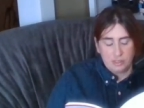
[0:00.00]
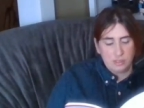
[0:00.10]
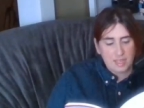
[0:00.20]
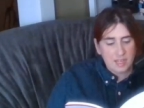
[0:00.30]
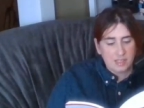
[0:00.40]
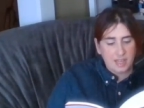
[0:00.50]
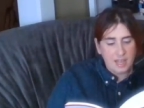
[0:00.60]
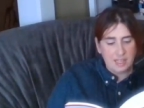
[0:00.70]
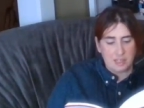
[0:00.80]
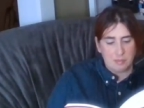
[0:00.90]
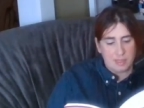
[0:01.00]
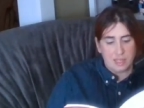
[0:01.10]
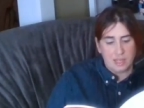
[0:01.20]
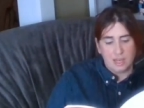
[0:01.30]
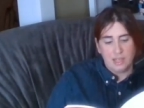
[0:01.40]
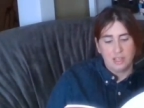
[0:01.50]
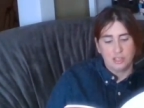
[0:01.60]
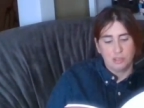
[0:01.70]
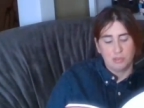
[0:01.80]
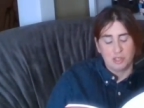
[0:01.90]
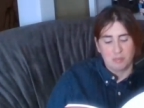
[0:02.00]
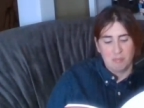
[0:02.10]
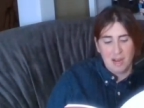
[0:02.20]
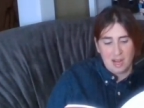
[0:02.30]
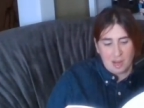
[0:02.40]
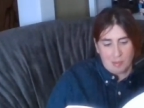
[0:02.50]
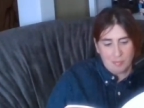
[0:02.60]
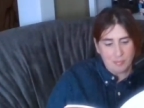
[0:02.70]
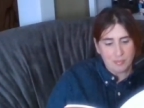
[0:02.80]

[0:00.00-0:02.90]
You scared the hell out of me. I thought you were your mom.